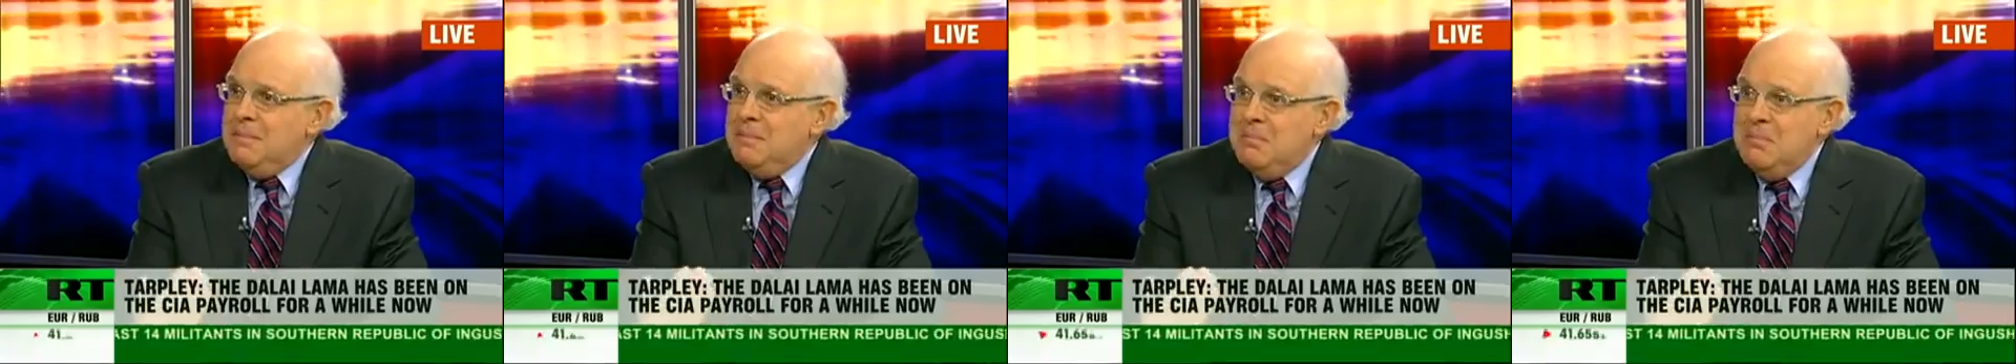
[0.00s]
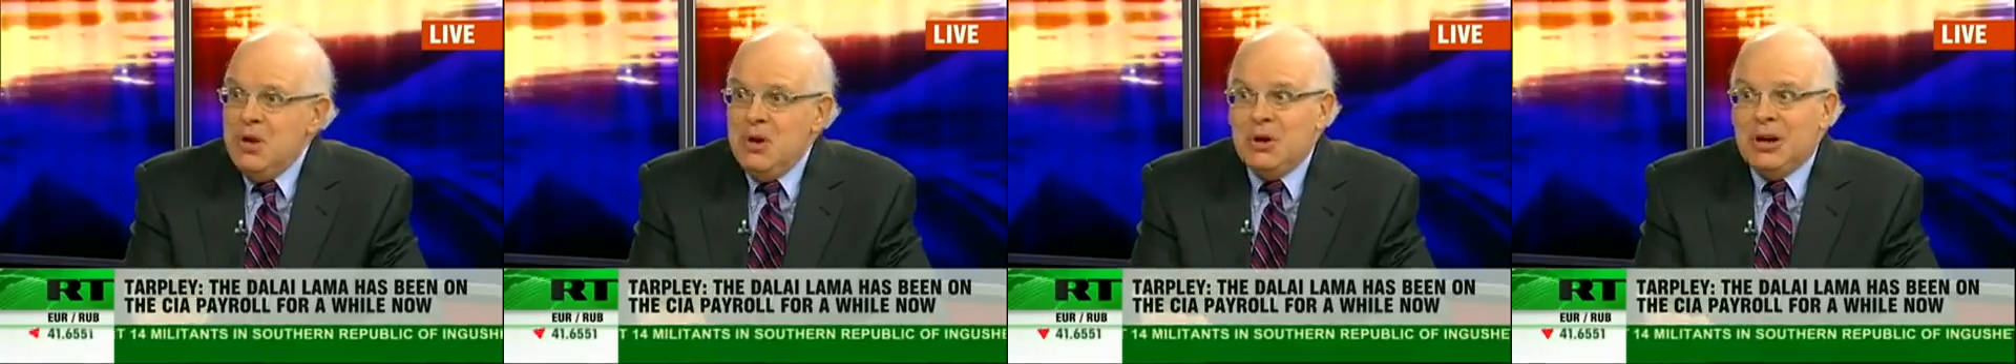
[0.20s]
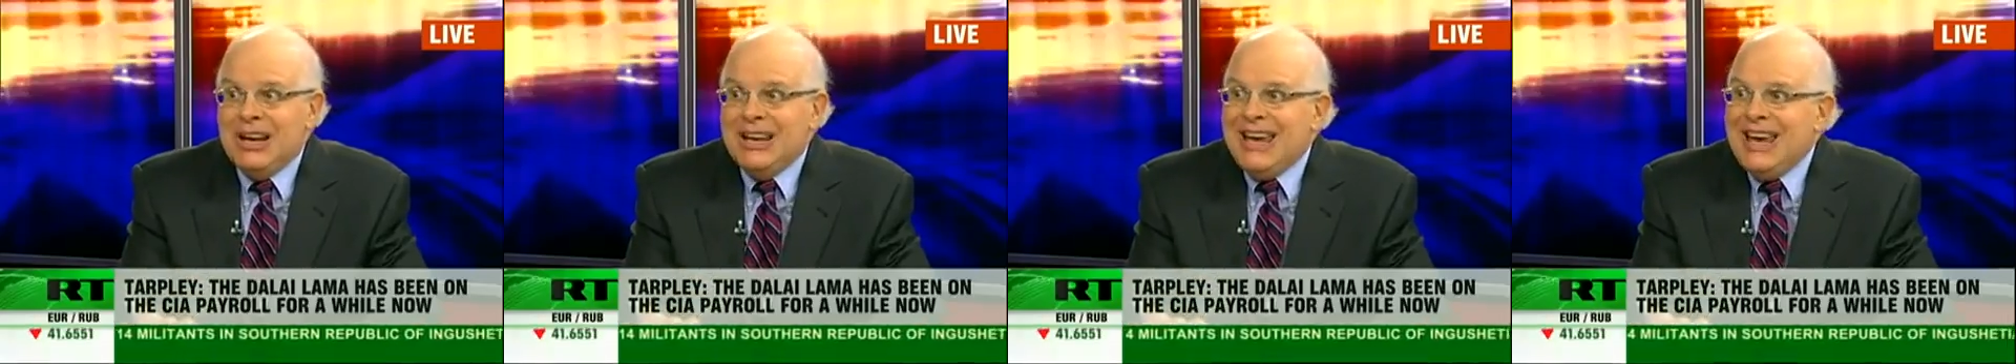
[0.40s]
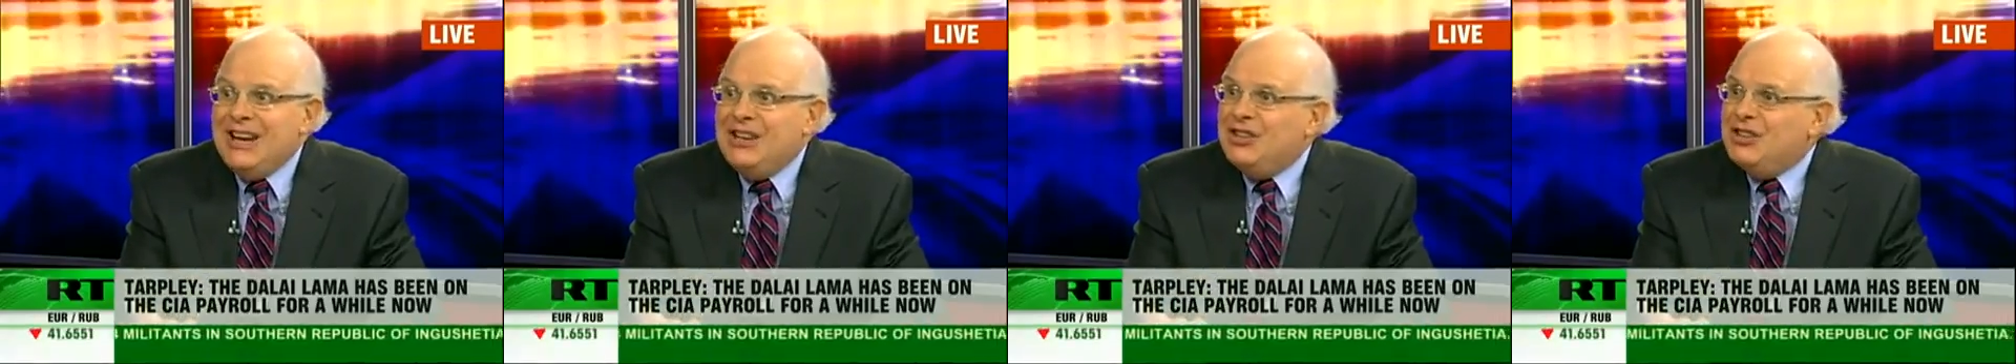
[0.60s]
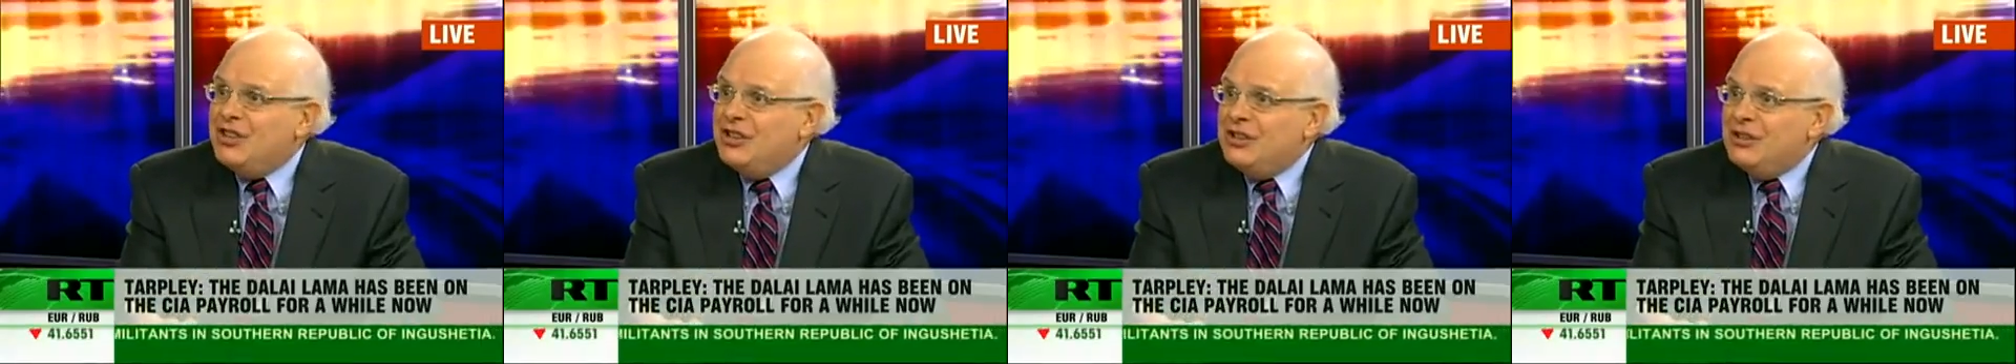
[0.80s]

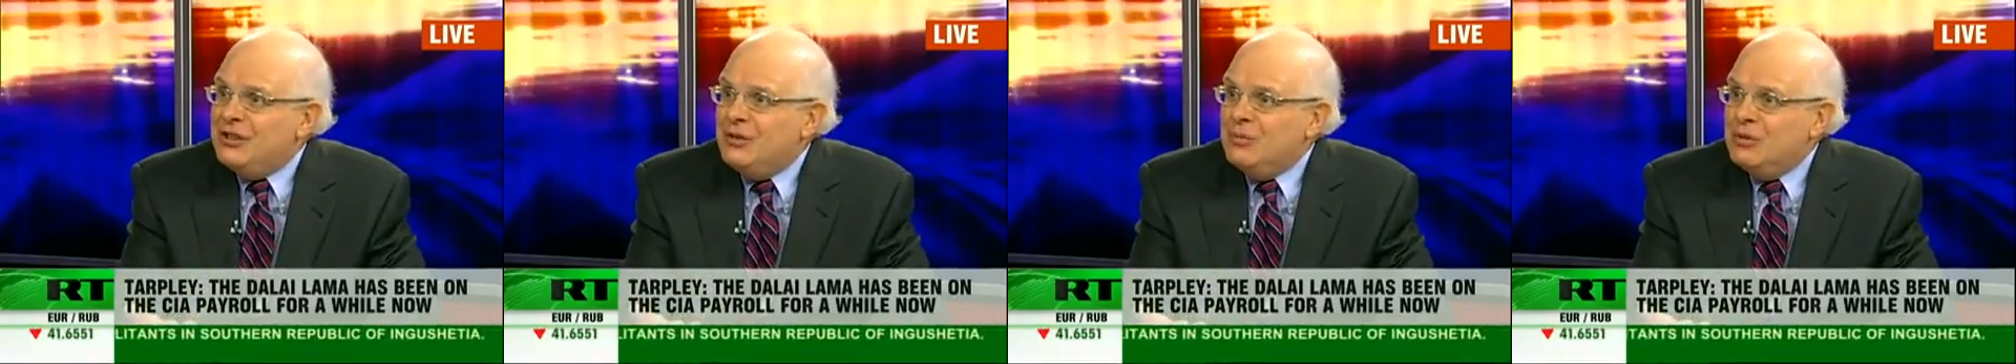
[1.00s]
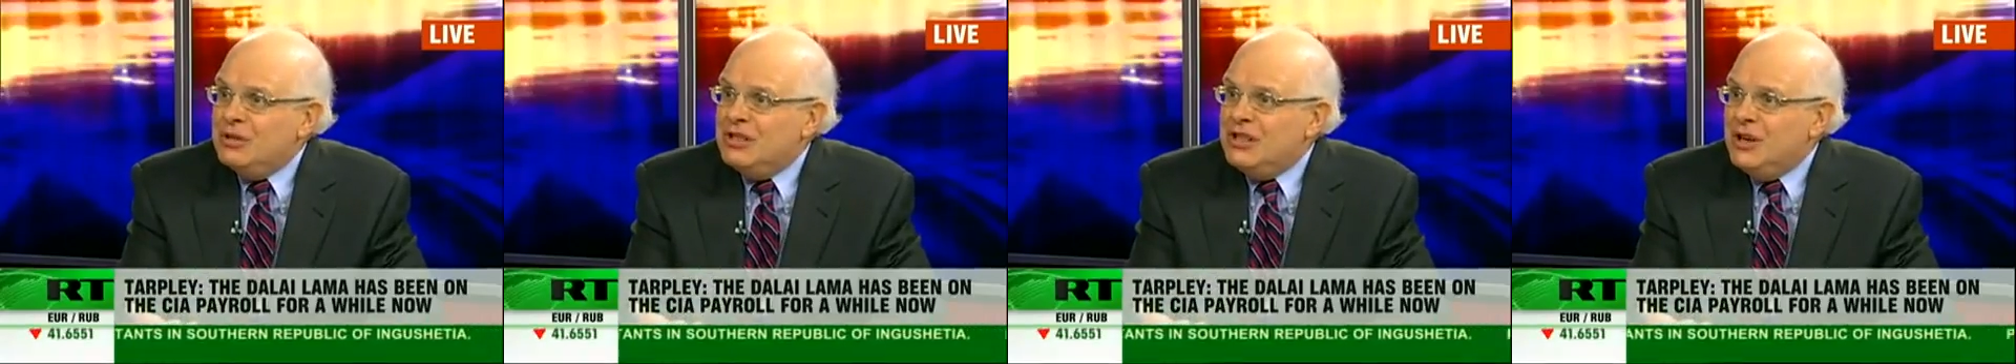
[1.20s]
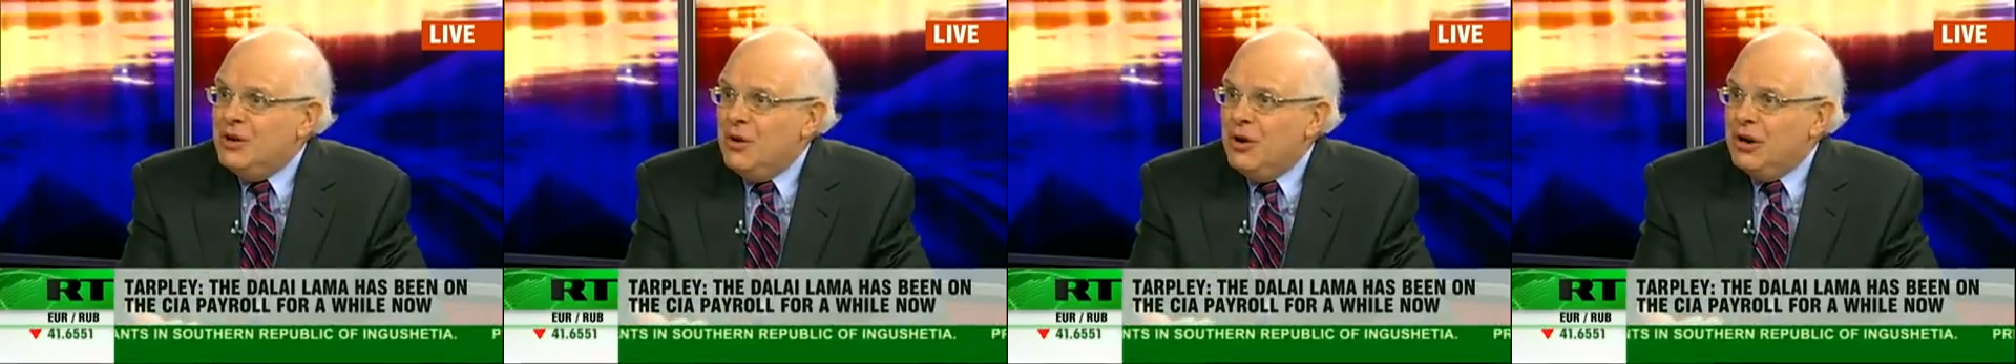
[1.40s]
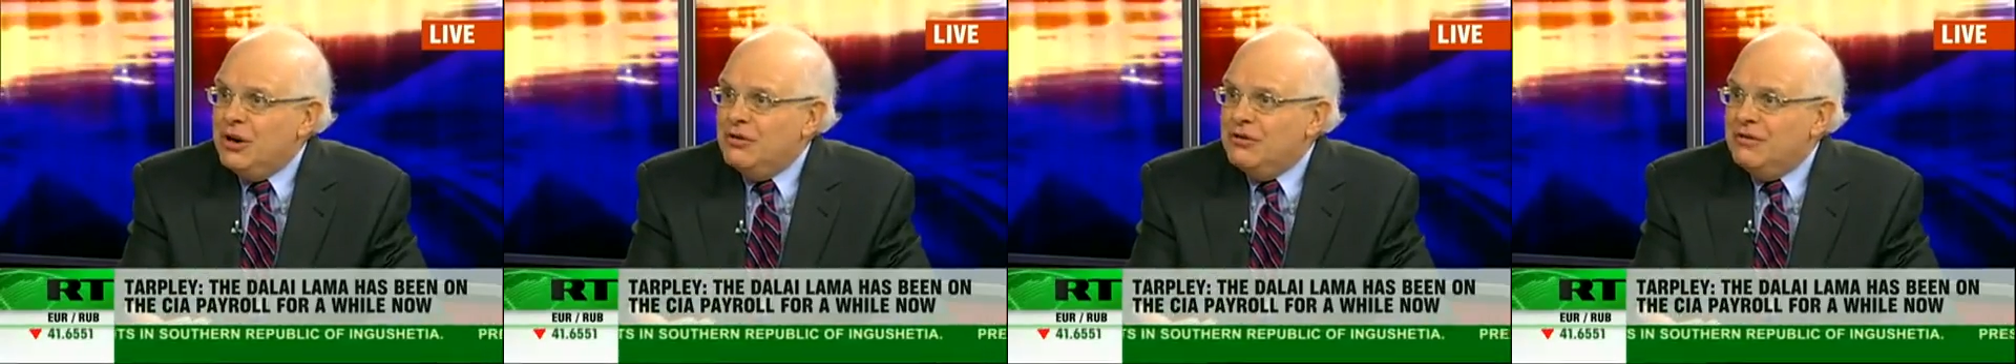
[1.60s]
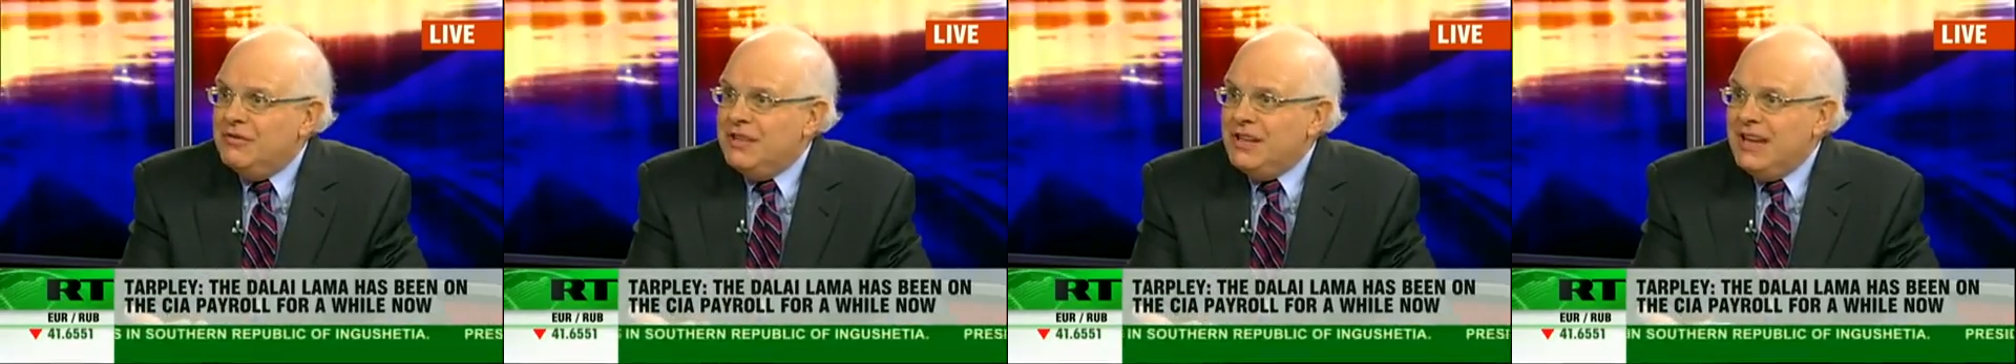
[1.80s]
Mutilation was the
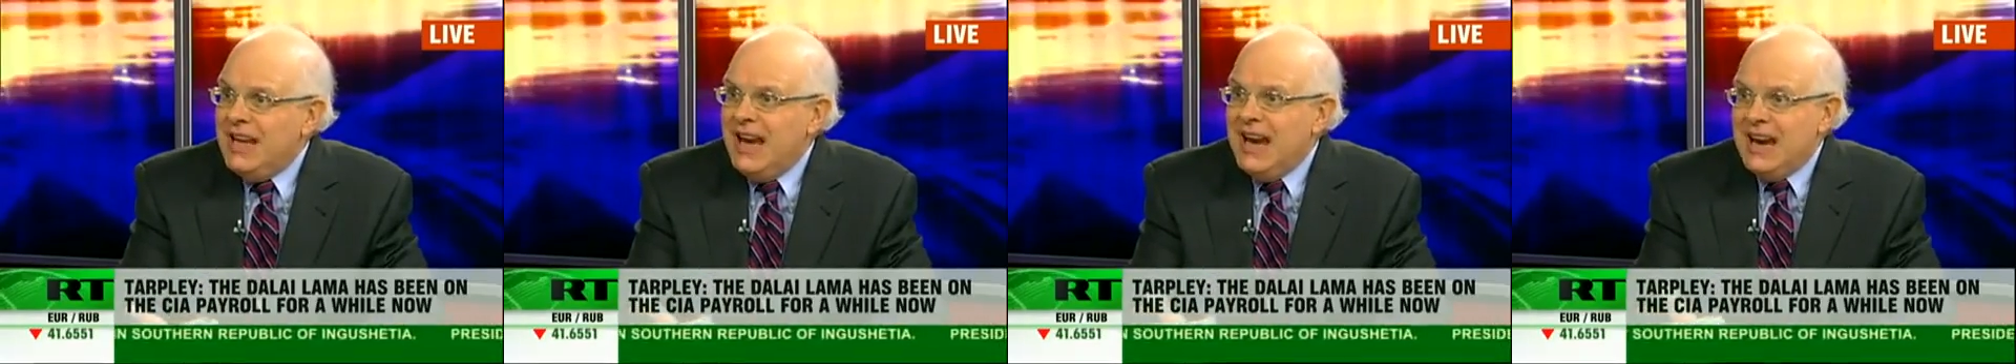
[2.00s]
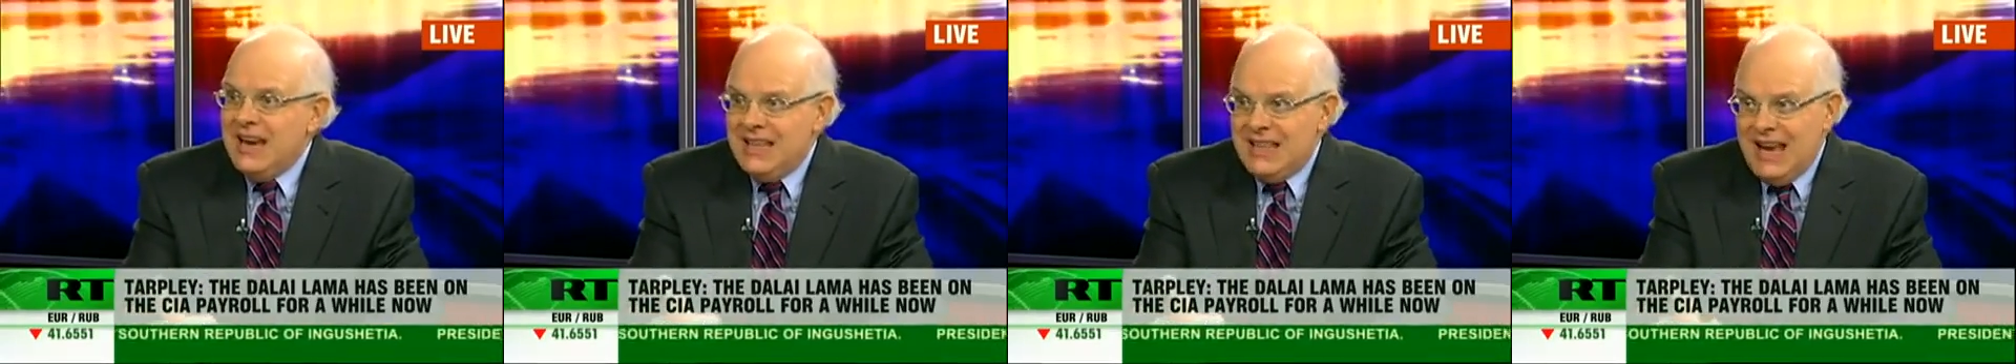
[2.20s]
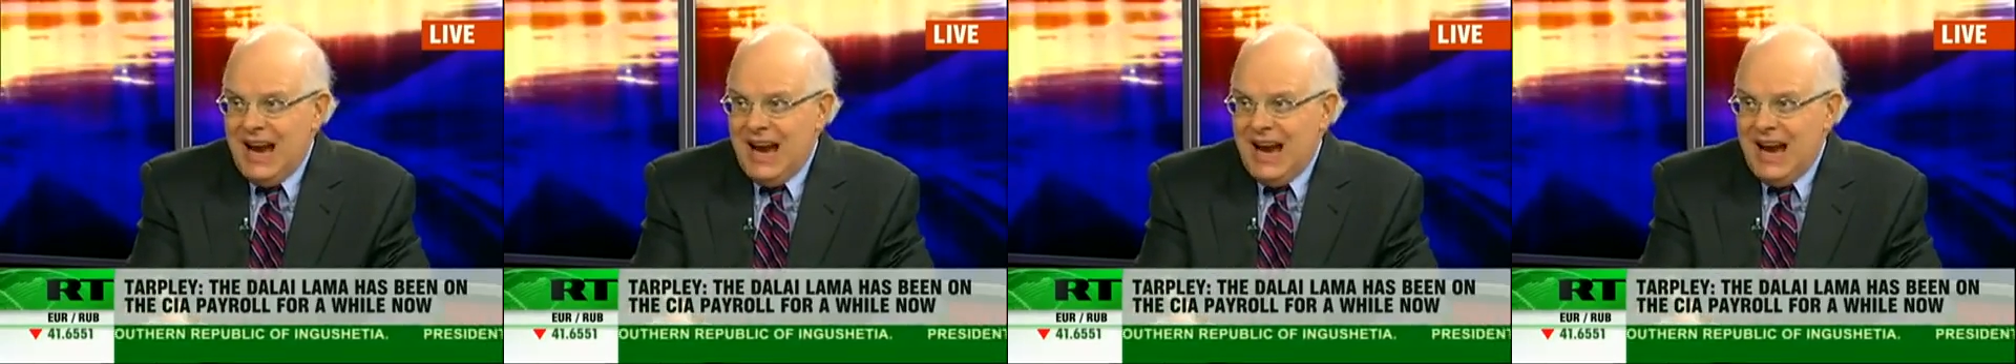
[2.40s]
order of the day.